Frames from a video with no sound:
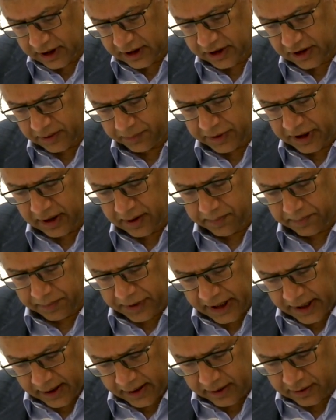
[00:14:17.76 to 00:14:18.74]
to be
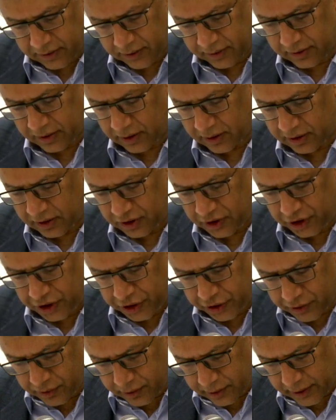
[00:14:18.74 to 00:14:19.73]
impaneled on a
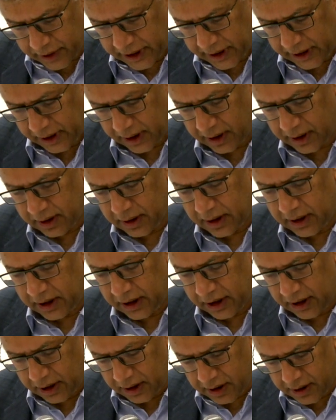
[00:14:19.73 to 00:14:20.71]
jury
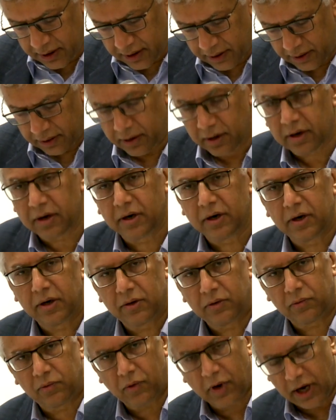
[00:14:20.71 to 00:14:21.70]
here,
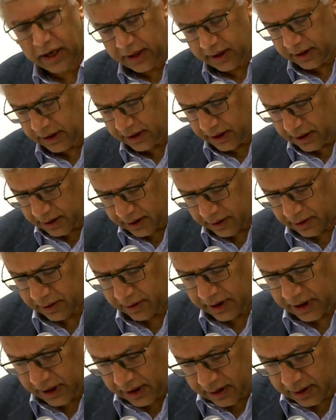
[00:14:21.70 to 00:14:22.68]
right
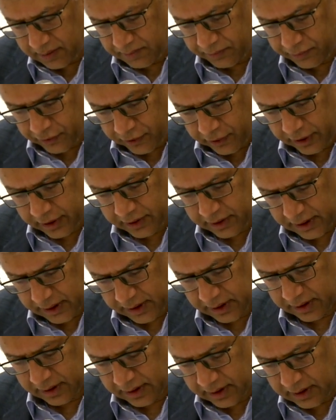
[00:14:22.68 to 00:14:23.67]
here in
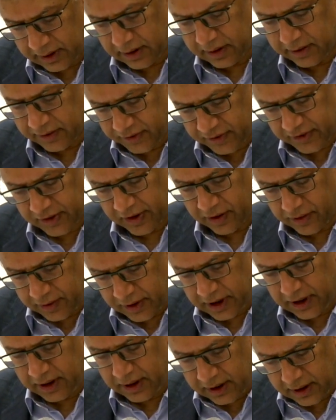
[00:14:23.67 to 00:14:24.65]
Brooklyn, so
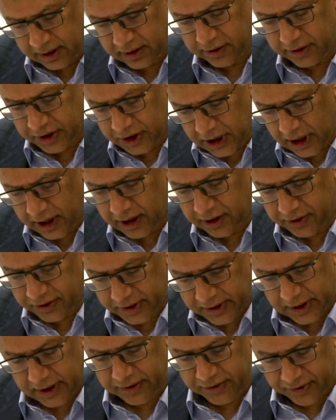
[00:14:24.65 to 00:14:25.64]
he can
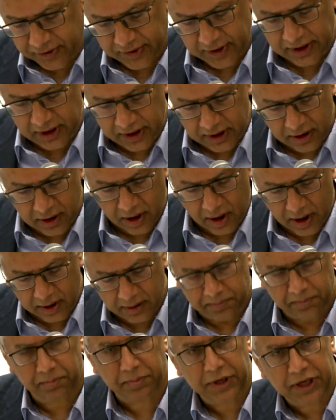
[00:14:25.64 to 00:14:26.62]
judge lest he not
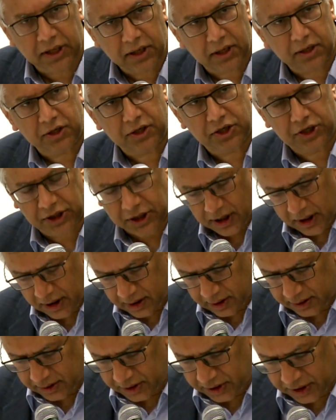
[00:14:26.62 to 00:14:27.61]
be
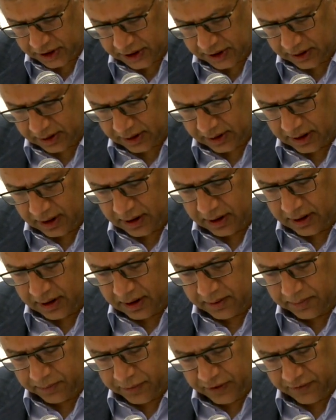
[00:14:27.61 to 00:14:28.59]
judged,
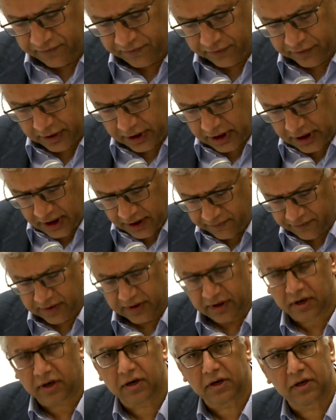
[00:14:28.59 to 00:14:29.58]
but
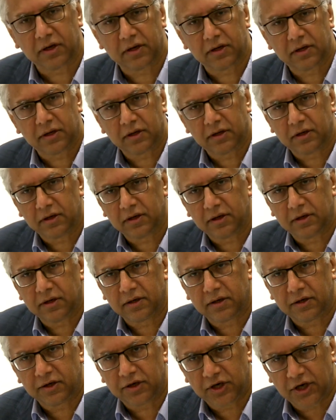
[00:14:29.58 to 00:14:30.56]
forgiven,
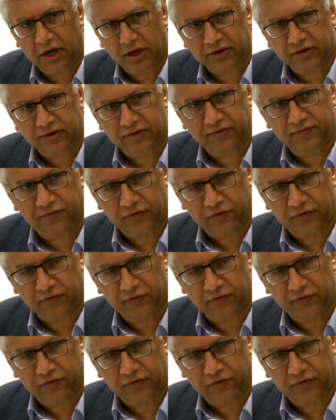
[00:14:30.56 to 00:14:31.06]
just